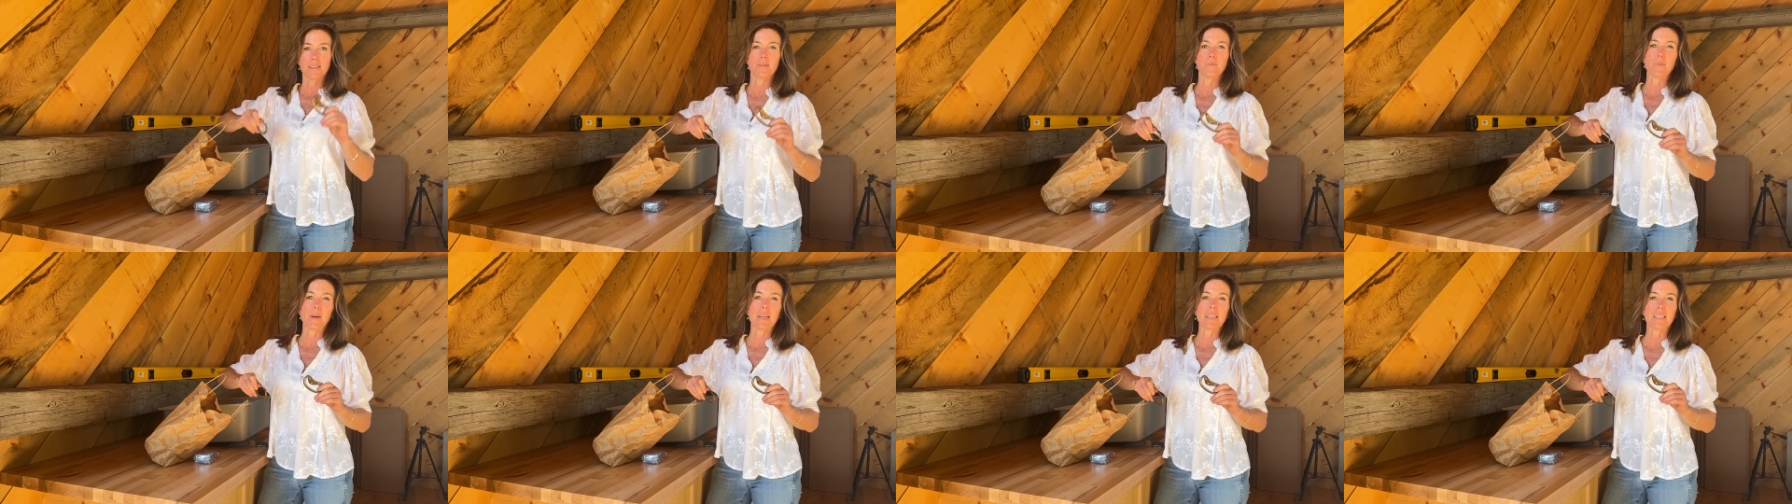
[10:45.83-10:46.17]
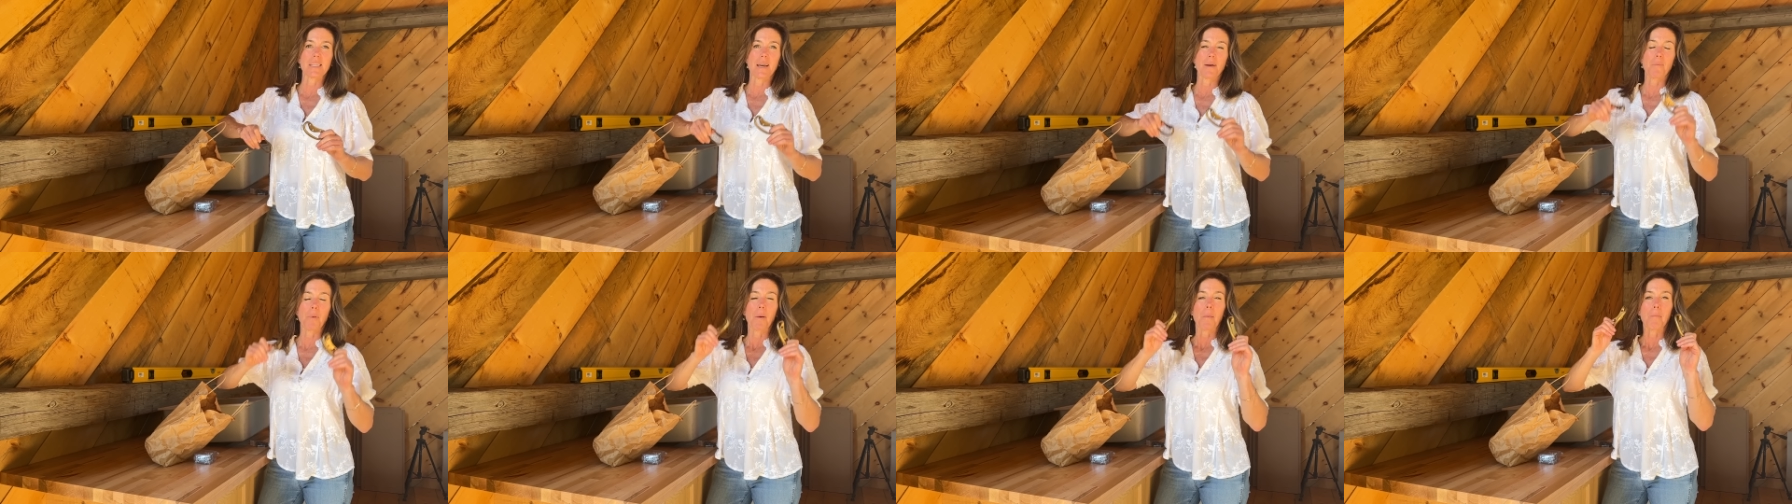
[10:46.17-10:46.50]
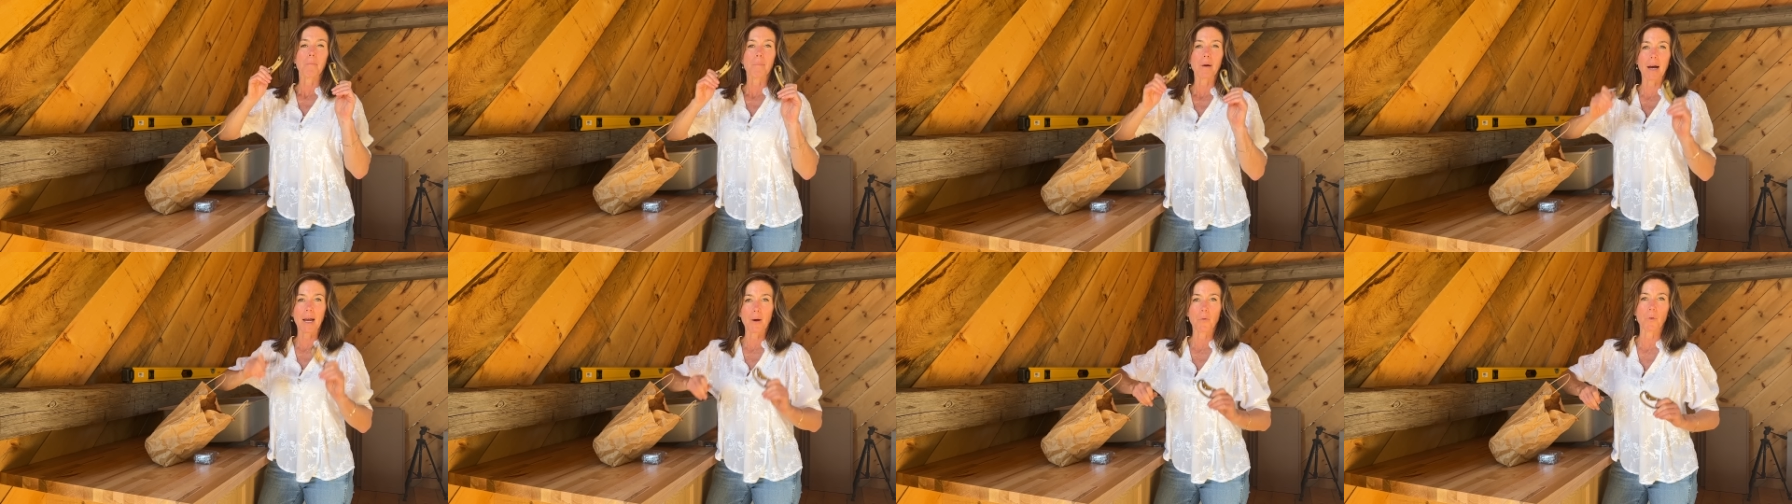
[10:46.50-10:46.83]
is my tip,
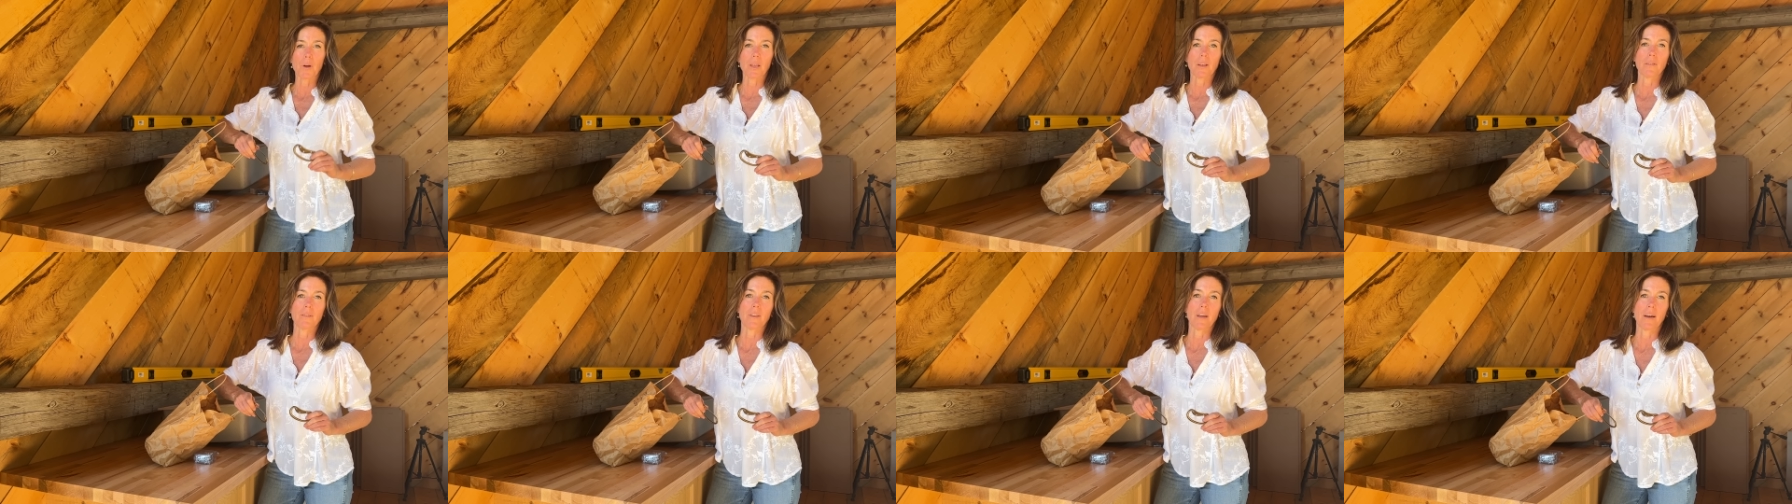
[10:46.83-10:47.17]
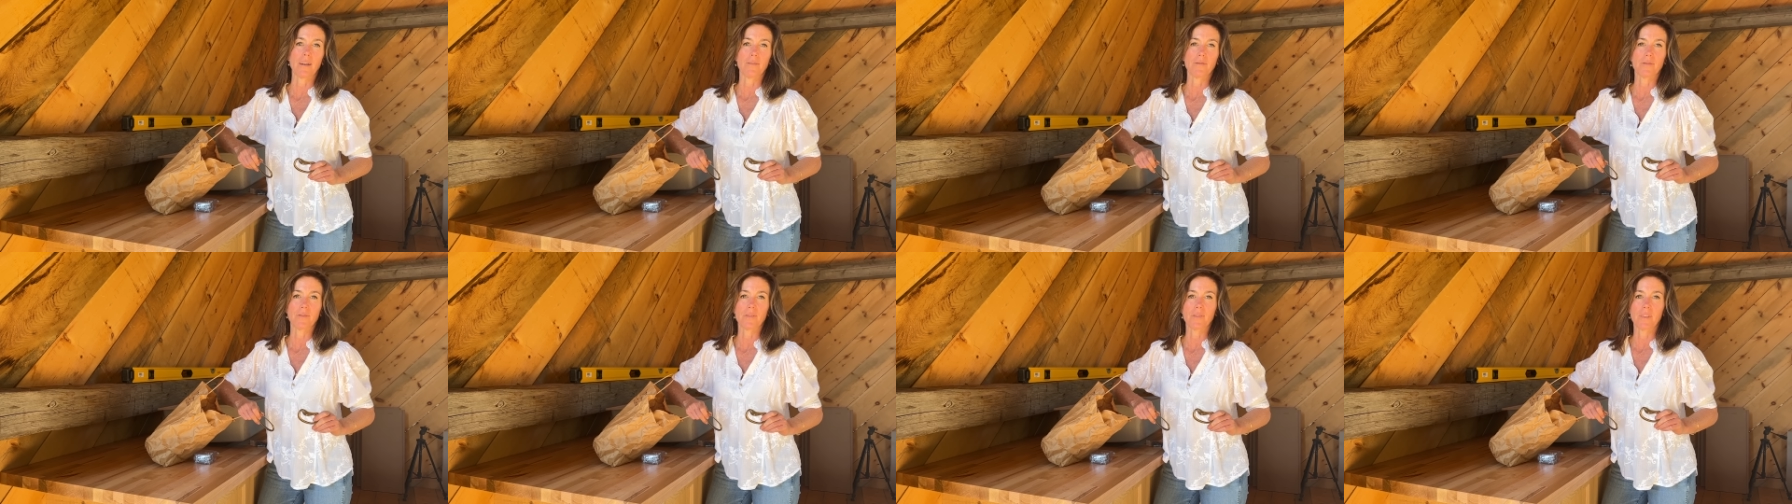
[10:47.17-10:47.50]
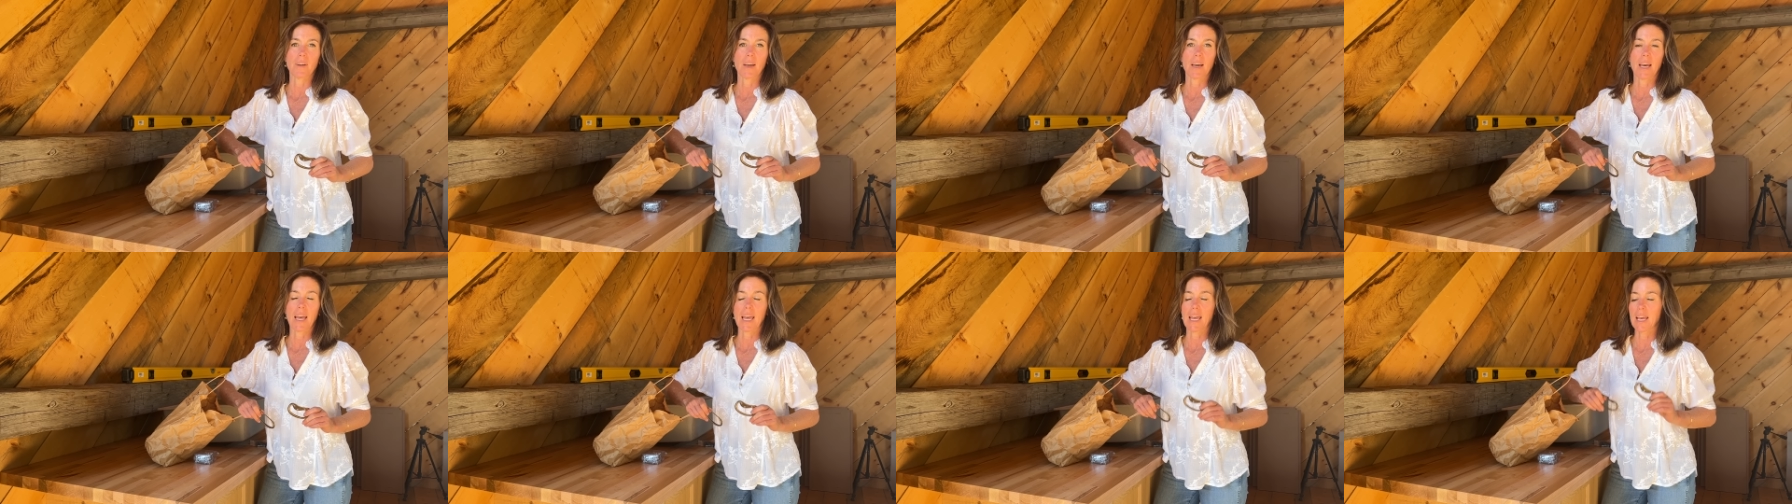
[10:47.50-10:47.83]
buy what you love.
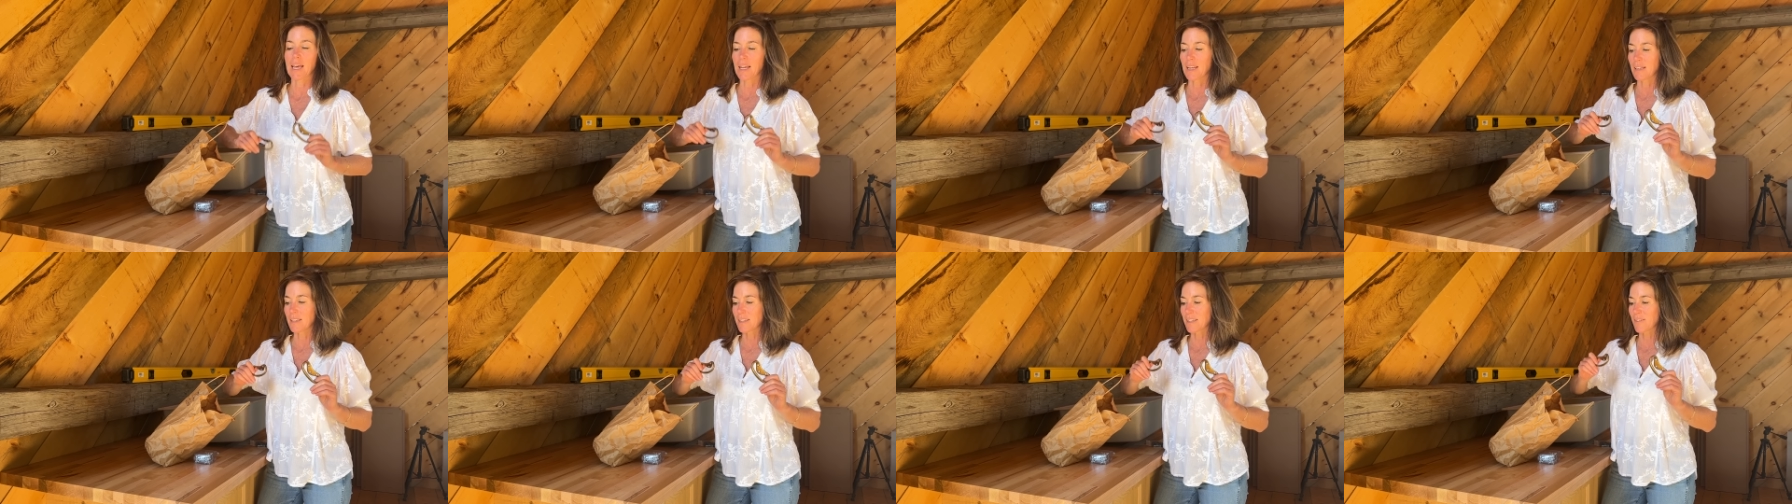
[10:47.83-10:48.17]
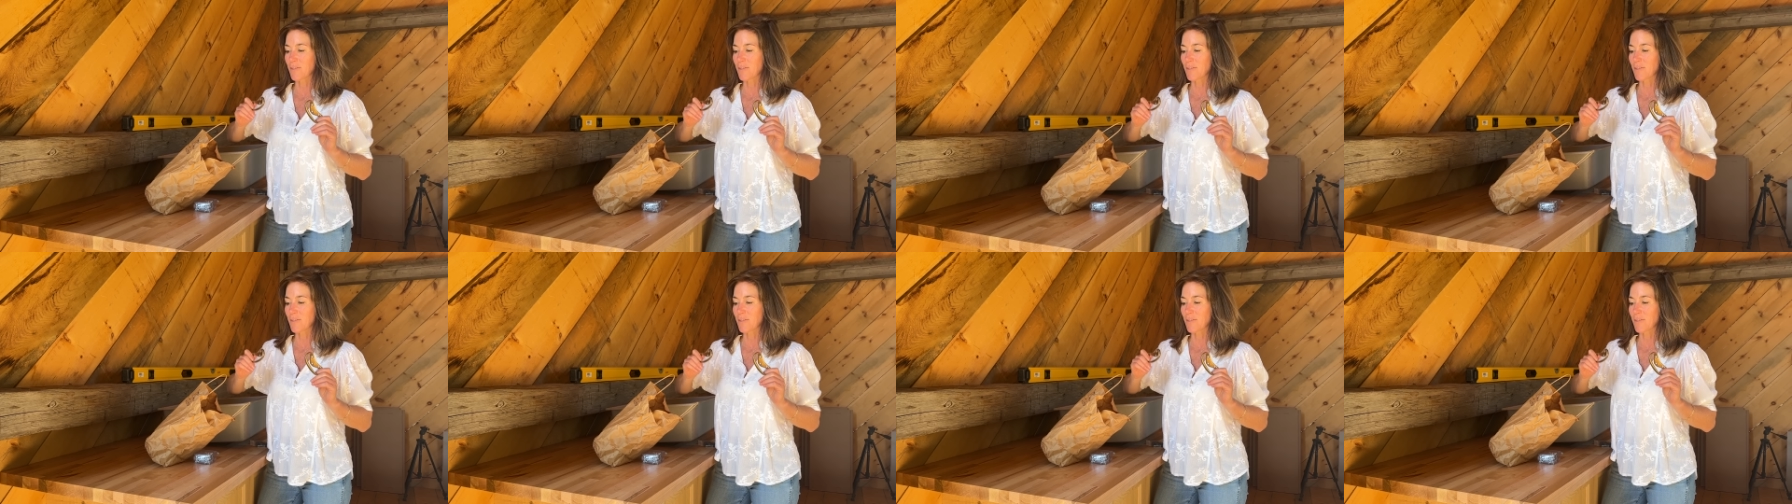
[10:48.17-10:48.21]
And